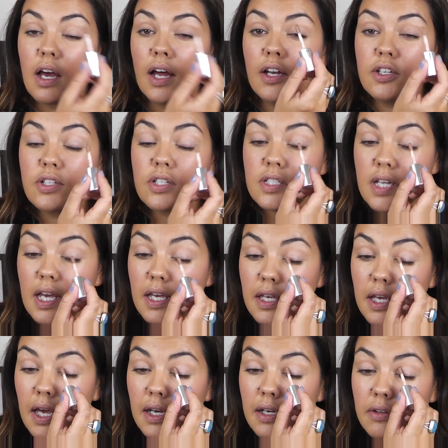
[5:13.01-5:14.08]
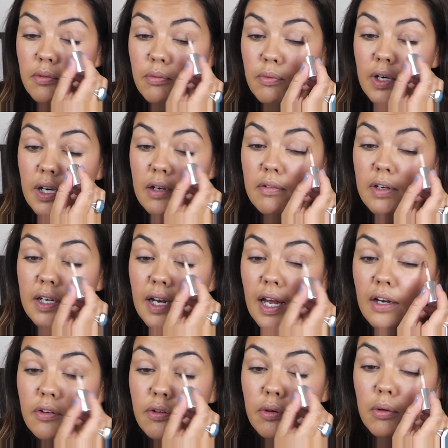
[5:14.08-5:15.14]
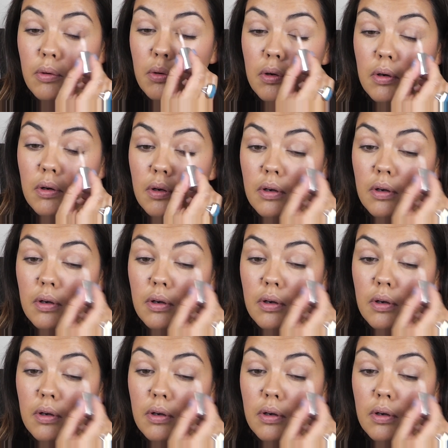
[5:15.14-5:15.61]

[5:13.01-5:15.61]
And you just take it and it's really, really natural.